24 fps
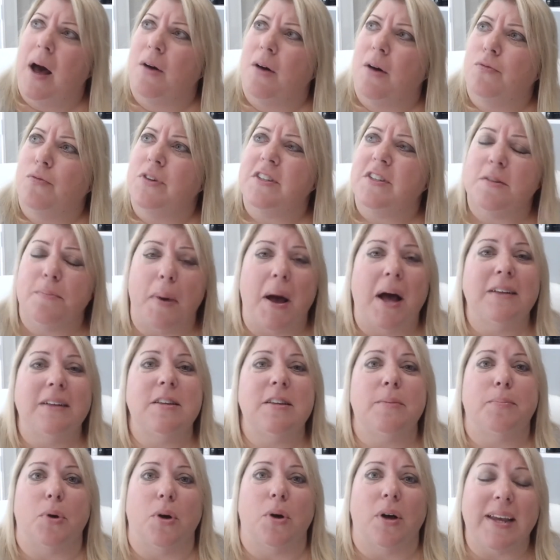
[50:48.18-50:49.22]

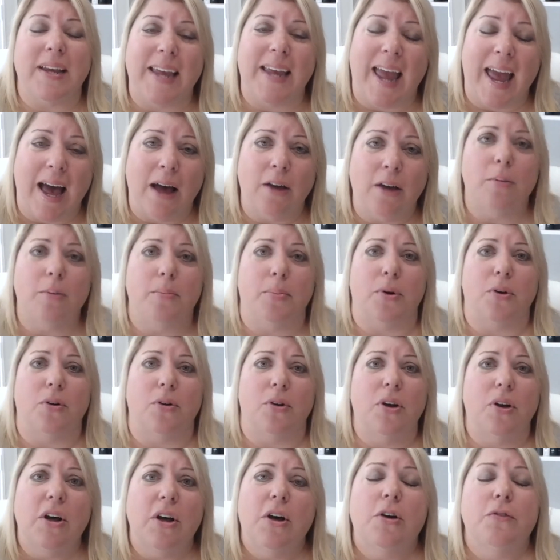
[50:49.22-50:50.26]
responsible, accountable
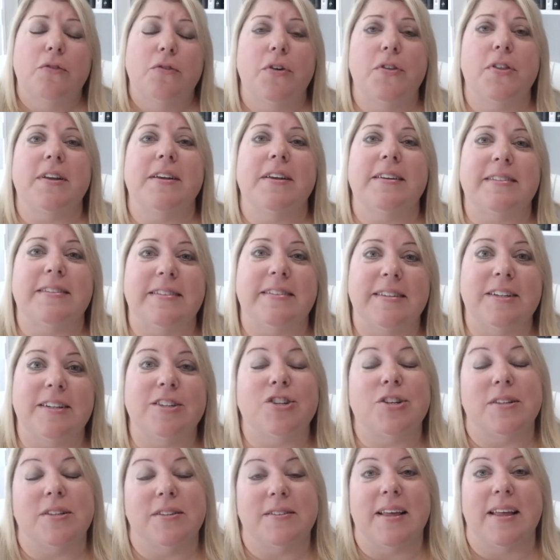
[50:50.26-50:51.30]
for the
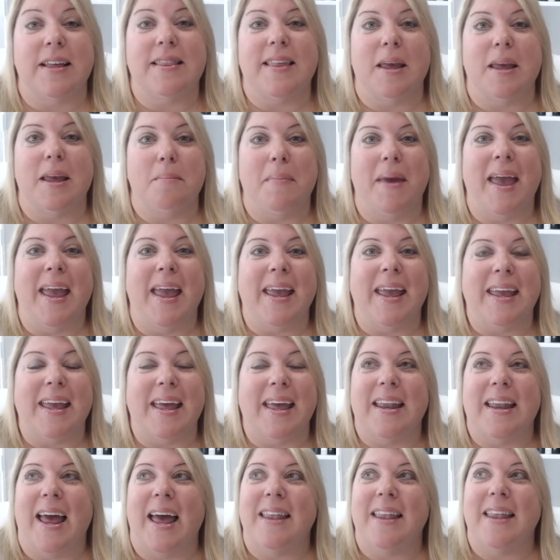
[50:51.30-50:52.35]
decisions that they make.
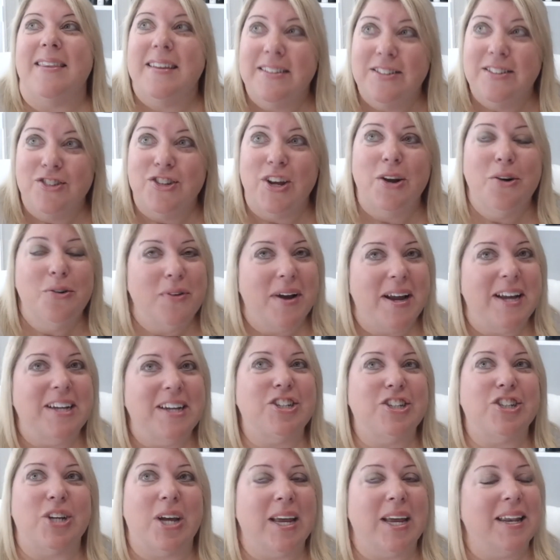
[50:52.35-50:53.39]
And this
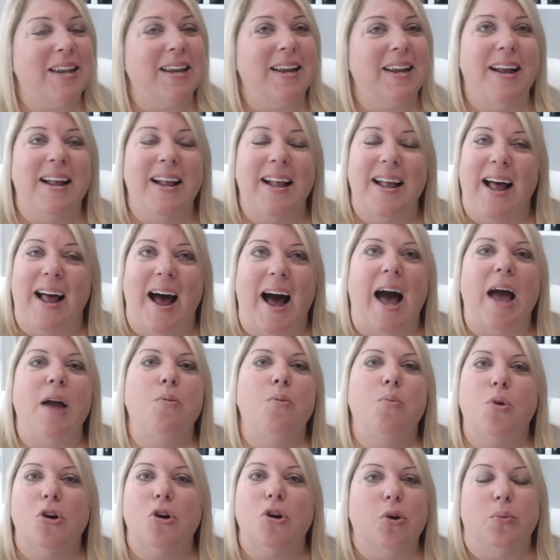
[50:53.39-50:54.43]
generation, I
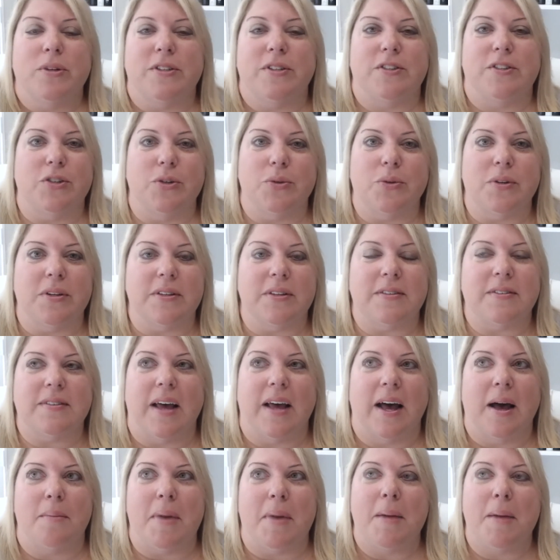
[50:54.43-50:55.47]
work with students,
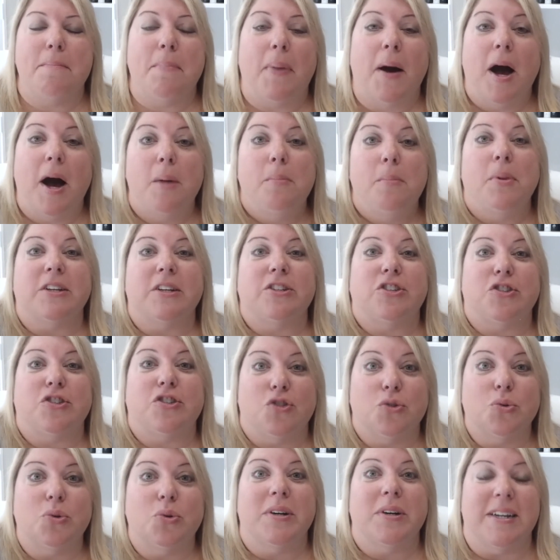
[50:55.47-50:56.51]
I publish
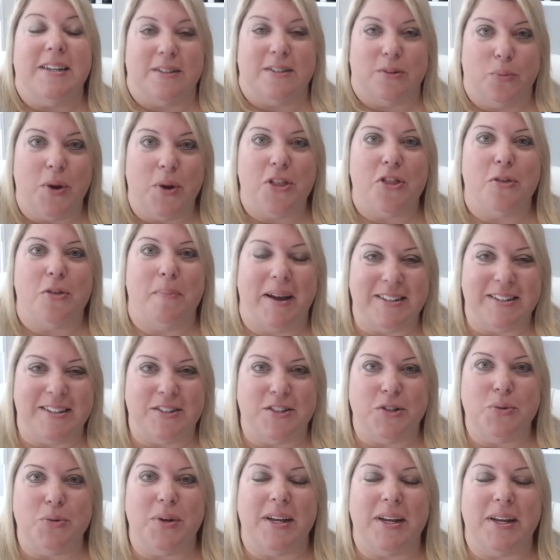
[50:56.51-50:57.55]
stories with my
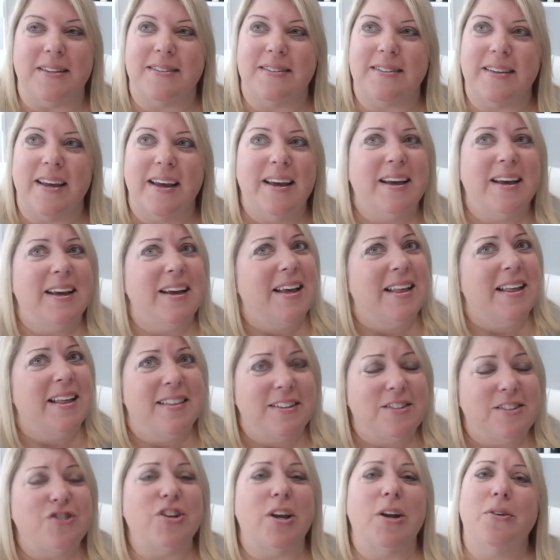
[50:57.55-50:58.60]
students.
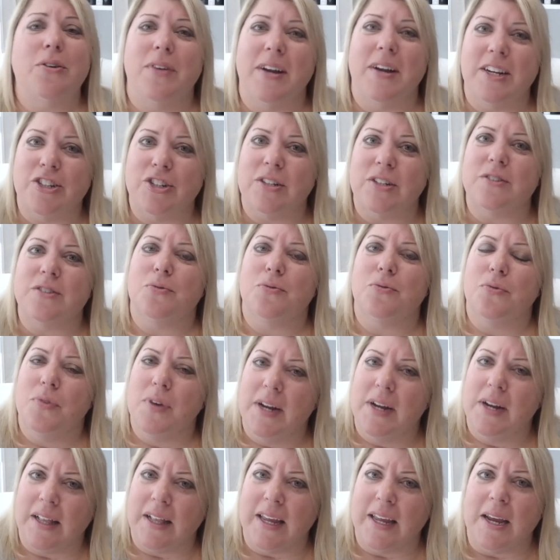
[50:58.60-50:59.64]
This generation's
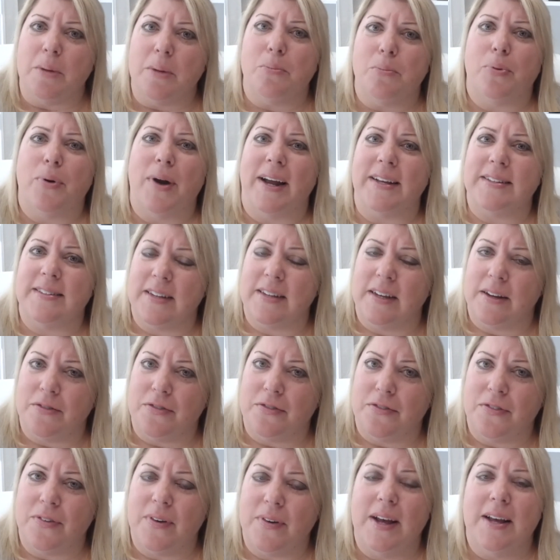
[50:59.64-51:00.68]
really
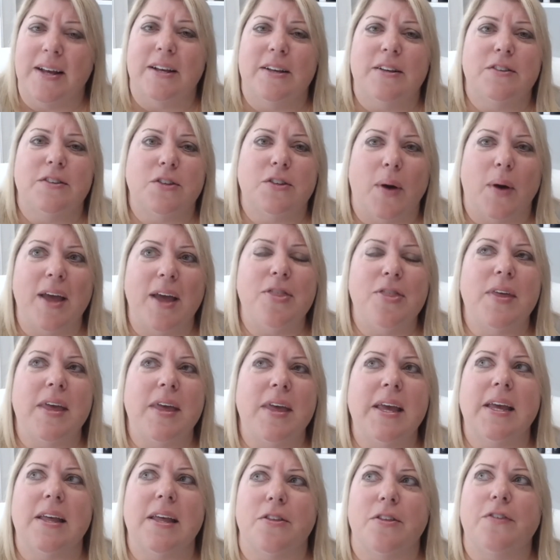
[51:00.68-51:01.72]
impressive. So I
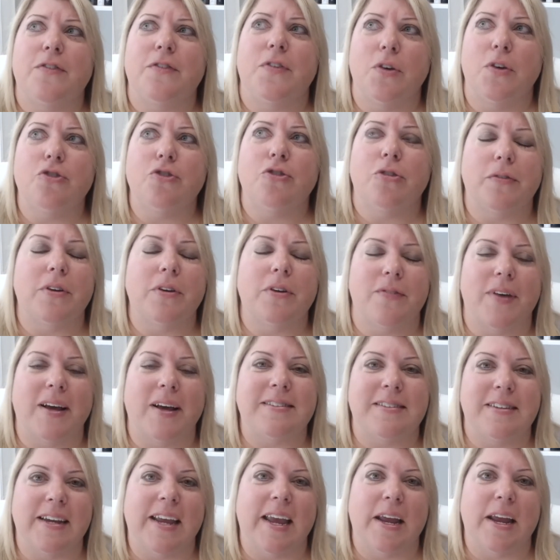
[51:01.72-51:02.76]
think the future of
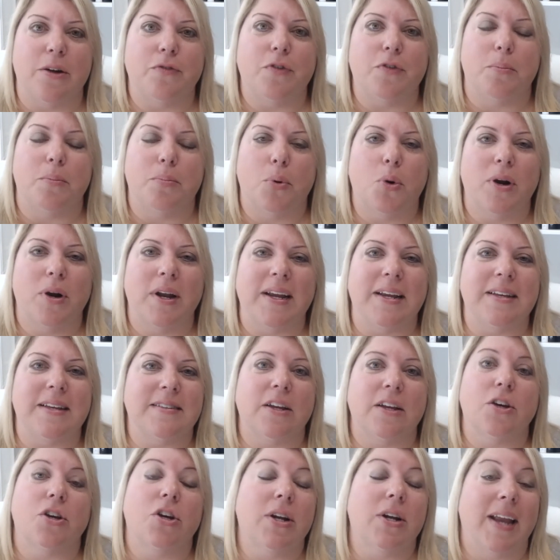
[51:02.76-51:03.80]
investigative reporting is
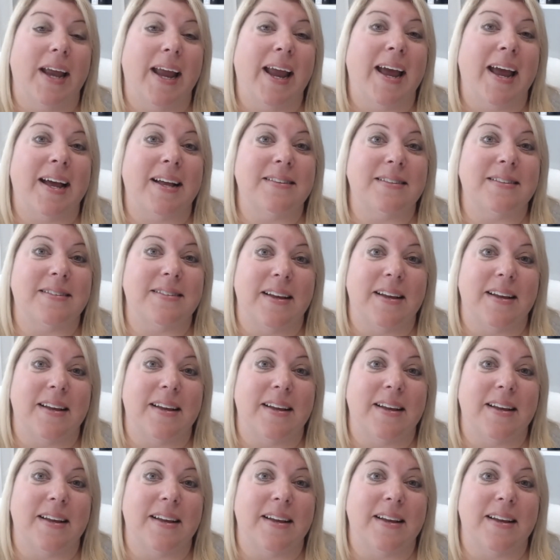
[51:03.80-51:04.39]
in good hands,